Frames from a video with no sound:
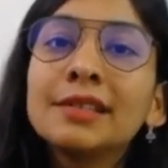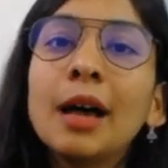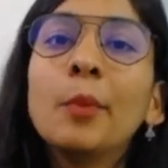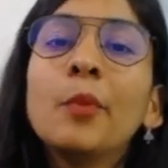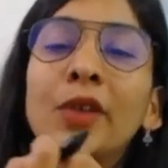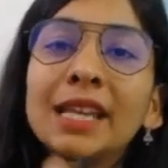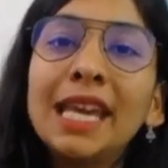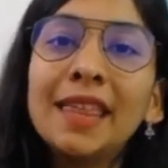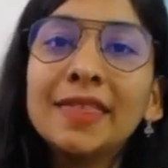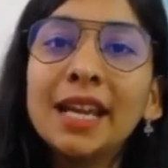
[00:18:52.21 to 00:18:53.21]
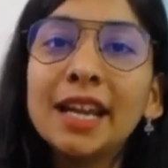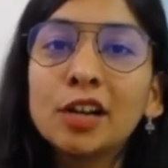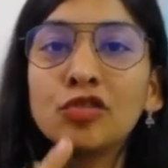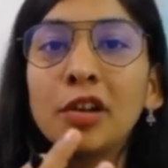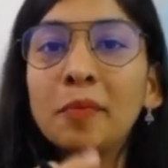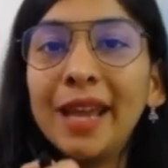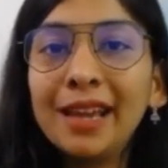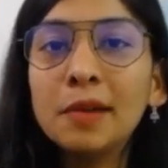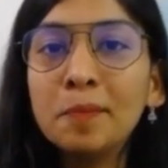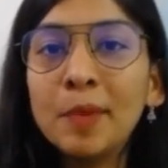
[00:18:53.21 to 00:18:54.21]
Some will gain the electron,
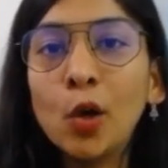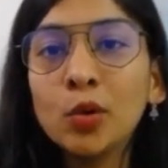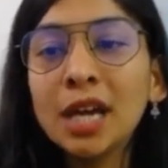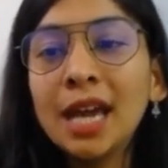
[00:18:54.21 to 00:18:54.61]
make compound.